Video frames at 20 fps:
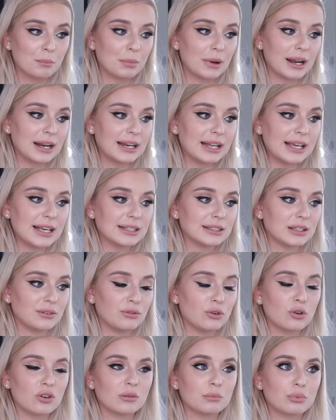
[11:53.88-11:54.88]
But at least
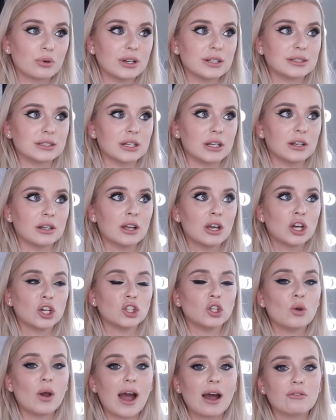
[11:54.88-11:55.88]
if you're in prison,
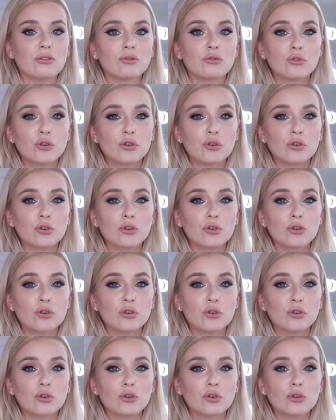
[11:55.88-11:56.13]
you have a